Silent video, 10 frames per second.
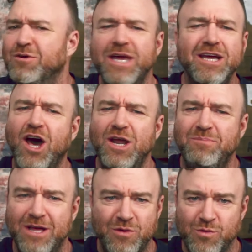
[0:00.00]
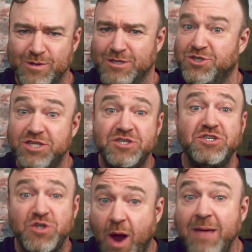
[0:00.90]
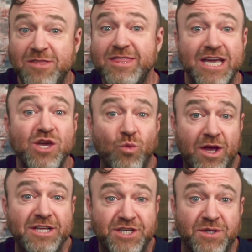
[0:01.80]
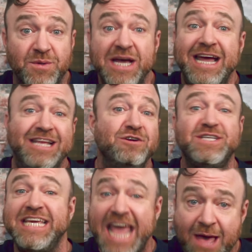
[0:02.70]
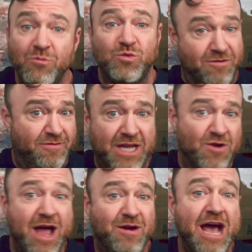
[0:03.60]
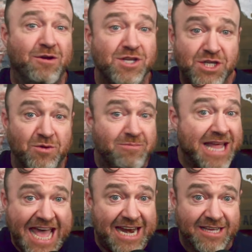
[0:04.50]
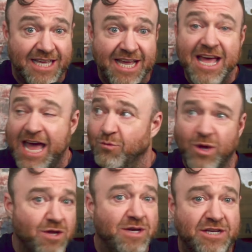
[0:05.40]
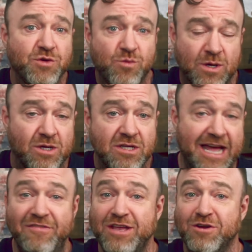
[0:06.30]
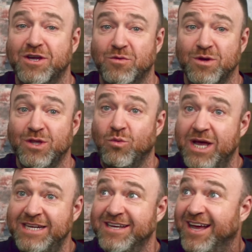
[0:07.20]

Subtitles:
Don't get caught up on the rules. Just describe the thing you want to do, and your DM will figure out how to do it mechanically and what you need to roll. And then you're going to roll a what?